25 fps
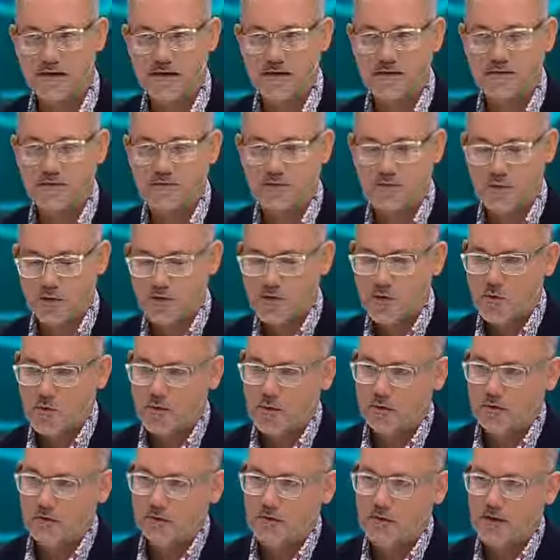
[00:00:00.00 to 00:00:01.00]
tests, what you want
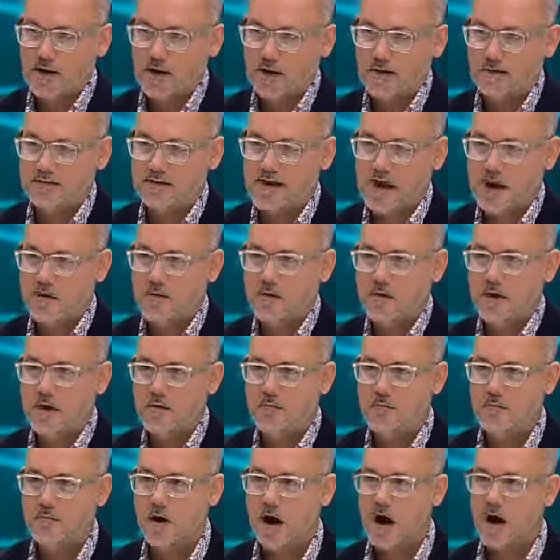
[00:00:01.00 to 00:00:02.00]
to look at is how many
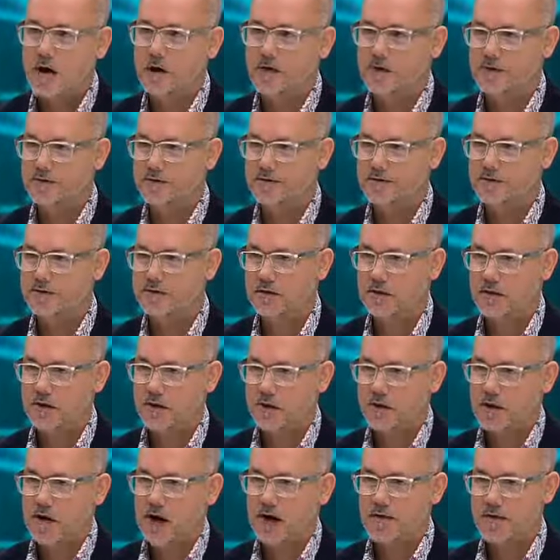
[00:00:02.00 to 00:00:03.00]
markers
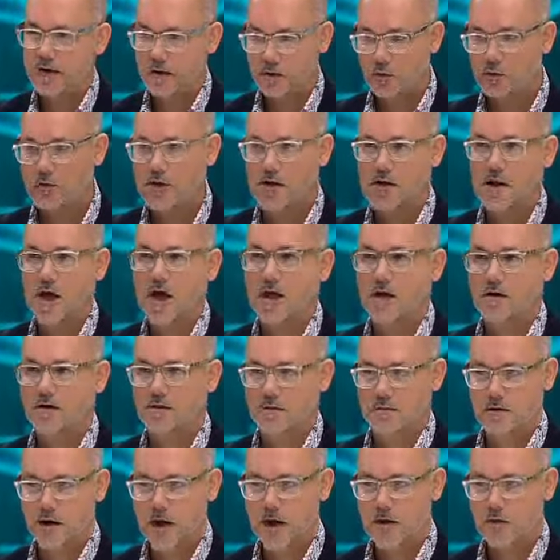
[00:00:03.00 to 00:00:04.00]
are they looking at?
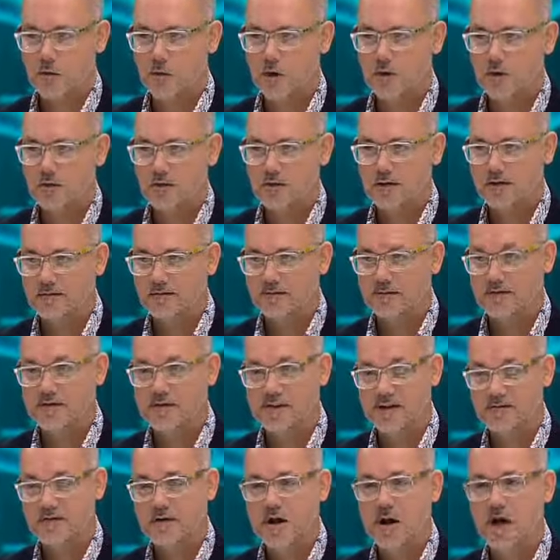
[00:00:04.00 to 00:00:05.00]
Mm-hmm. And we look at
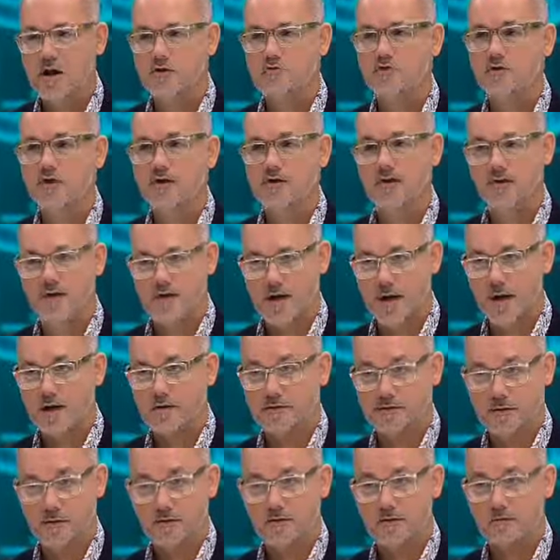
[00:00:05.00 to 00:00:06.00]

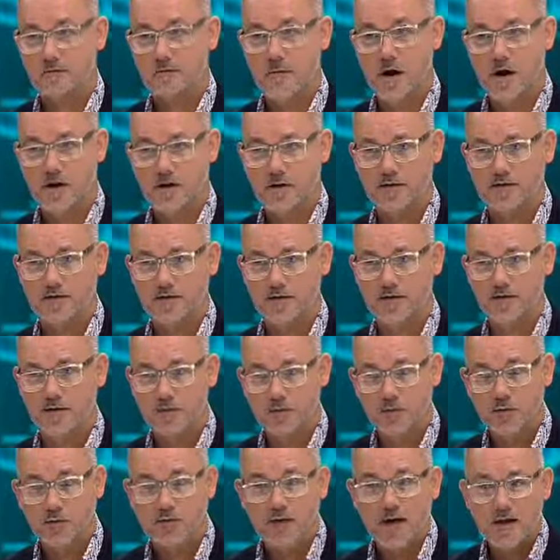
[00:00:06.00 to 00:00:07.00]
700,000 markers. Now, to
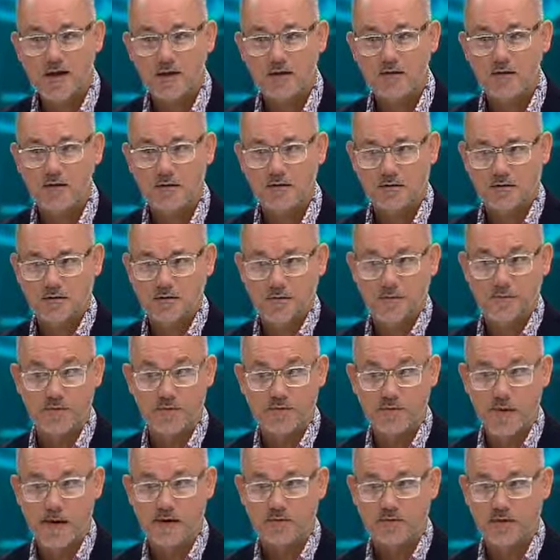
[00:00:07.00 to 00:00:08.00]
put that into some
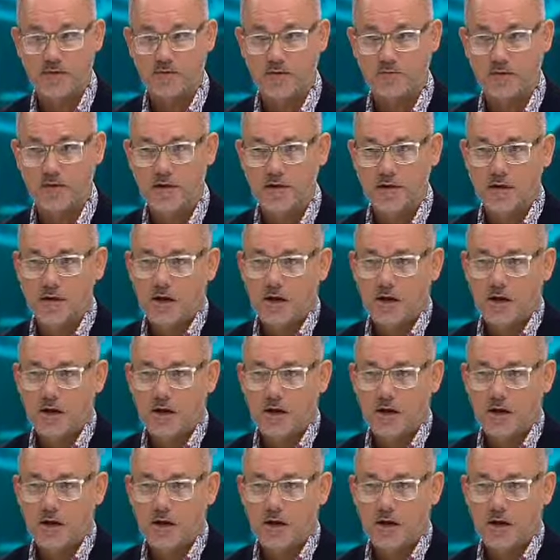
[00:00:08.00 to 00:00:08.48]
perspective,